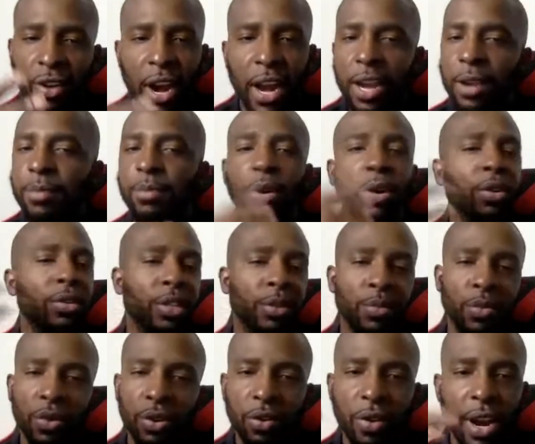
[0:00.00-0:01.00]
right in
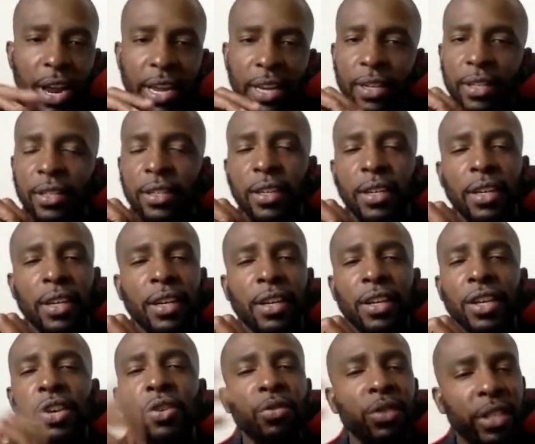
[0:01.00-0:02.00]
Baltimore, right in
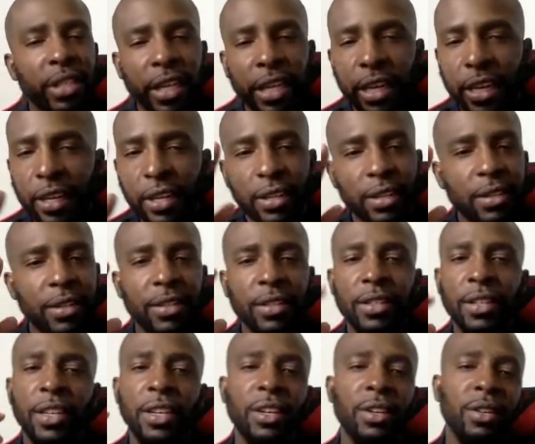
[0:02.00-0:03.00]
Houston,
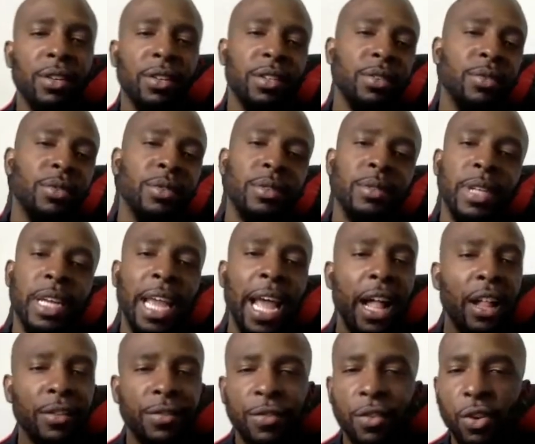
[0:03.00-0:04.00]

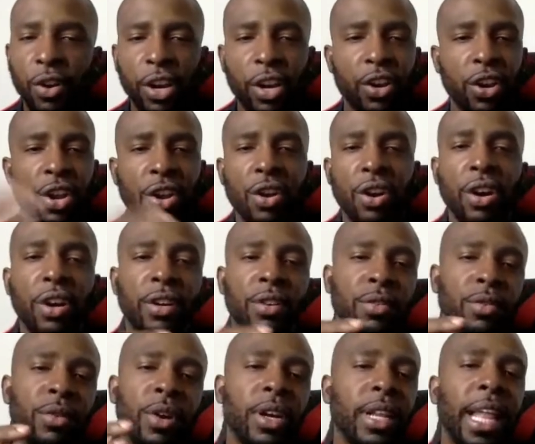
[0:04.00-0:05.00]
California, New York,
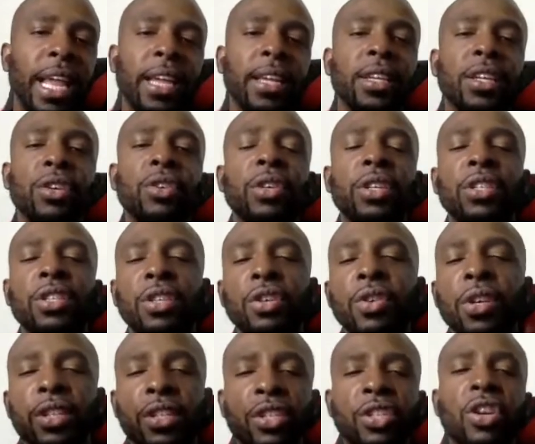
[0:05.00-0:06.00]
where
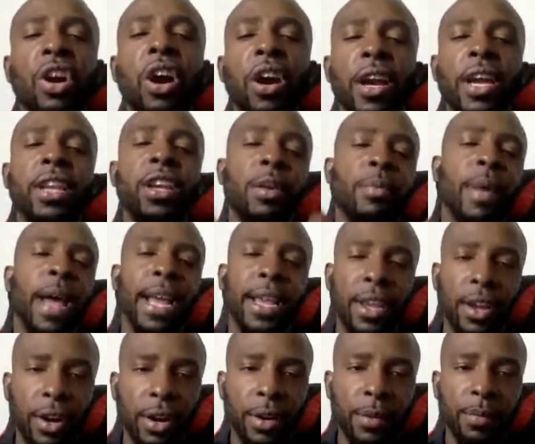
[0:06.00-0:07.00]
you can start in your
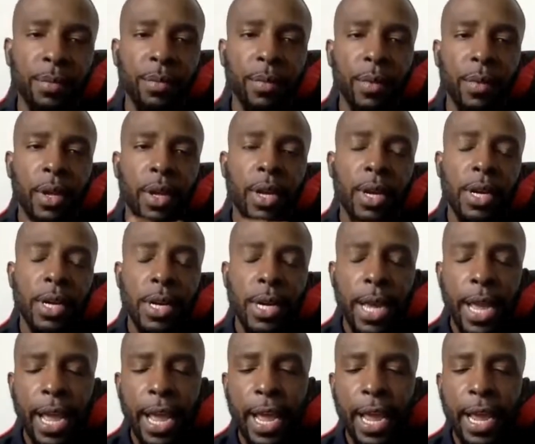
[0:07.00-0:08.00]
backyard.
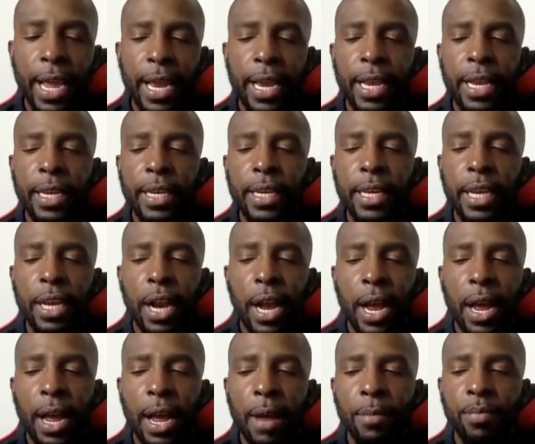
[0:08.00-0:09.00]
And
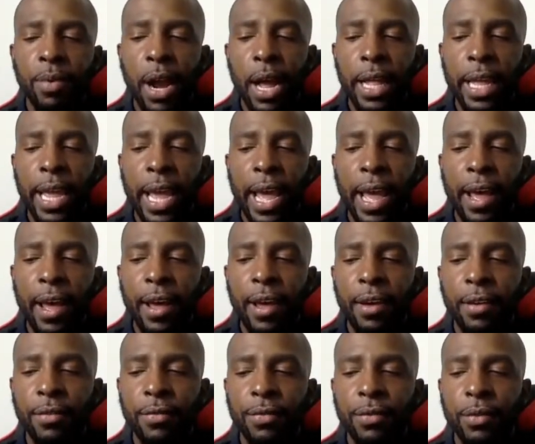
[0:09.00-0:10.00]
I probably
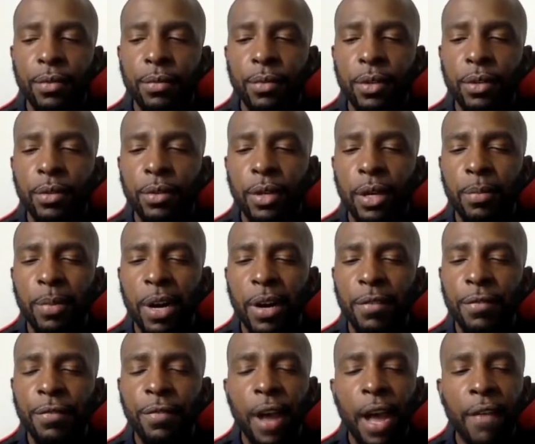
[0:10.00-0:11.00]
have
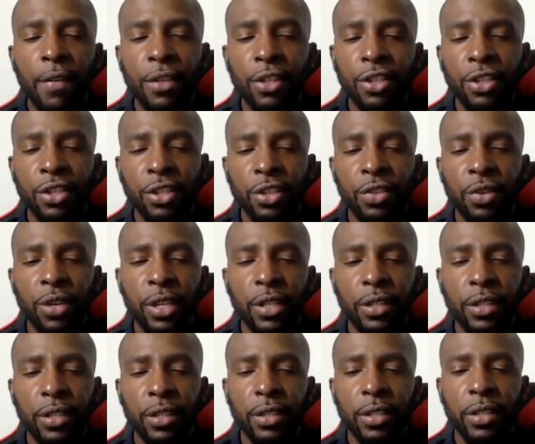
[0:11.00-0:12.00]
about 500
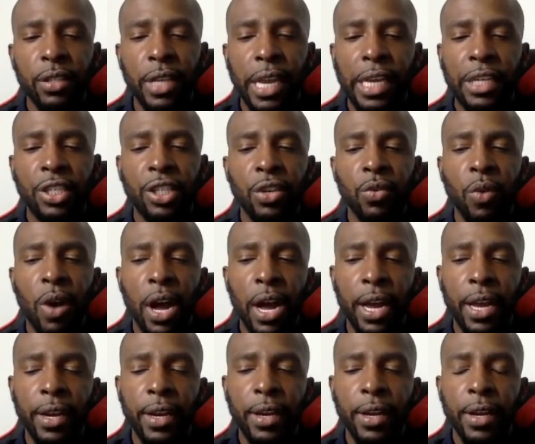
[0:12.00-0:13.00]
students
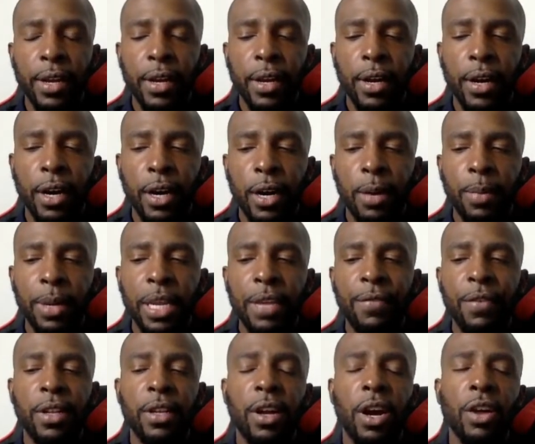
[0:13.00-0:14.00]
nationwide, and
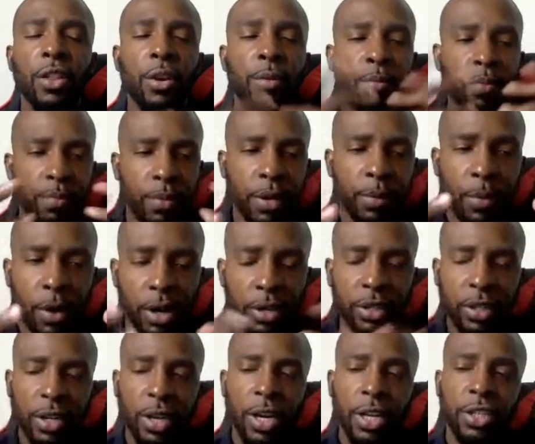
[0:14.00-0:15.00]
even other
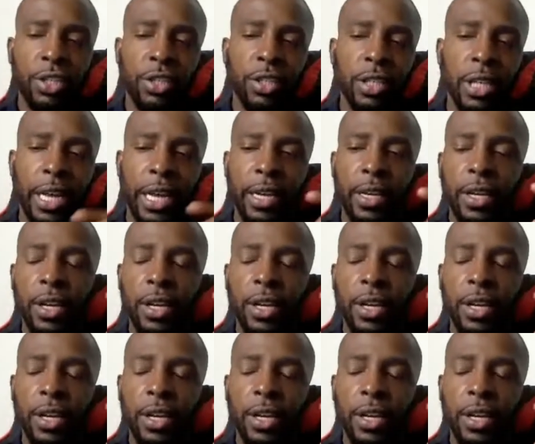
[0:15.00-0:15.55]
parts of the countries,